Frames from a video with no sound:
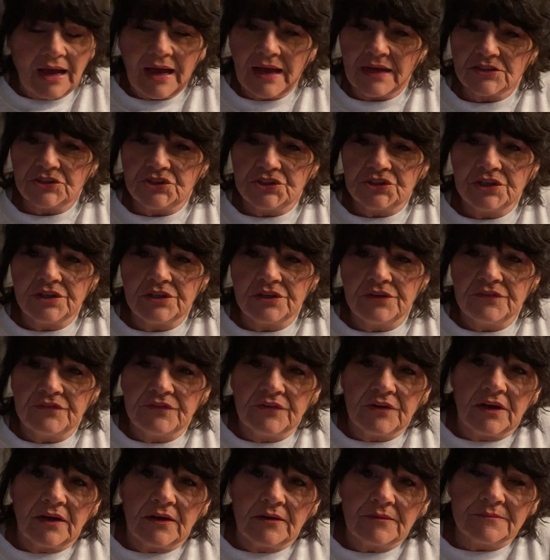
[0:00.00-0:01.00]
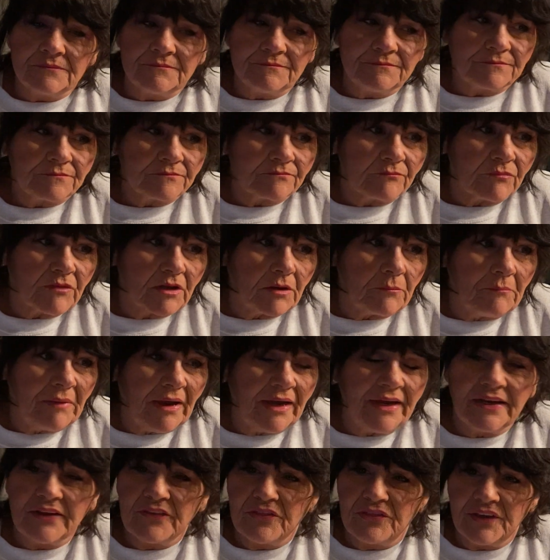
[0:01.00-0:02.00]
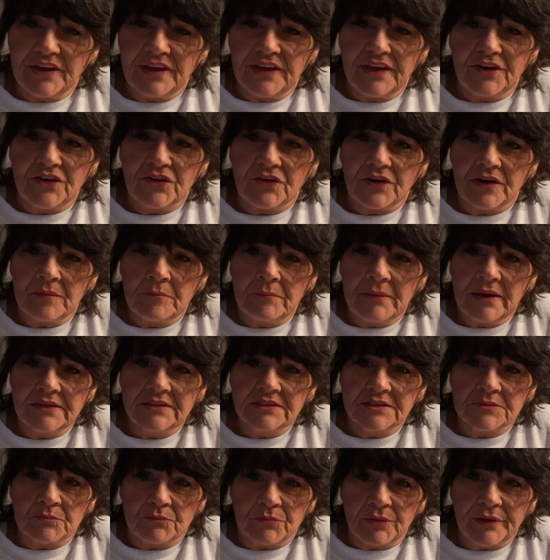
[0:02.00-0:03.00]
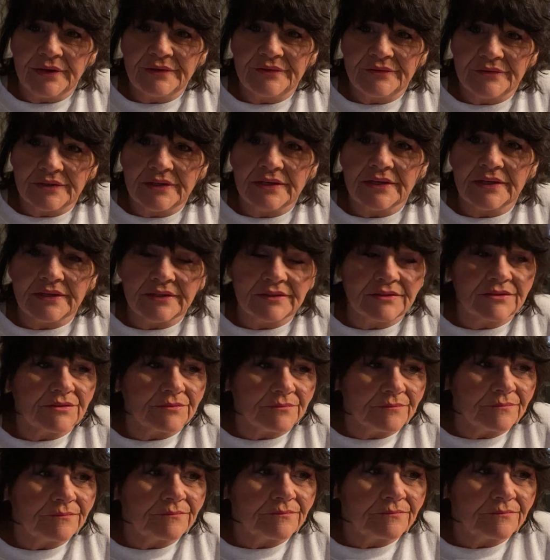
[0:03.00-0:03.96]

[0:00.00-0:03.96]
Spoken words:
I should have made it thinner and made some breadsticks.